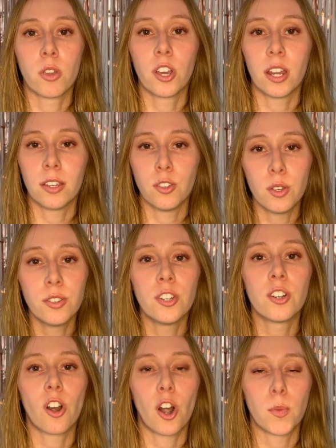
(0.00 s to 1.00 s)
You're going to use
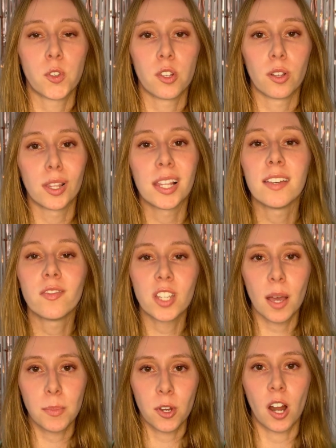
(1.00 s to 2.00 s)
your arms to lift
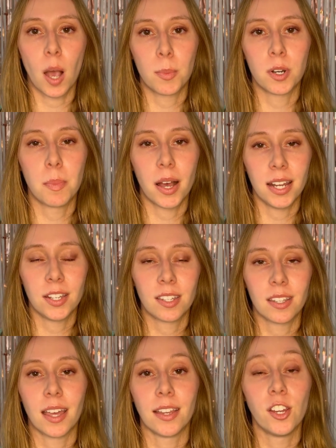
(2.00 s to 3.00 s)
up your upper body so that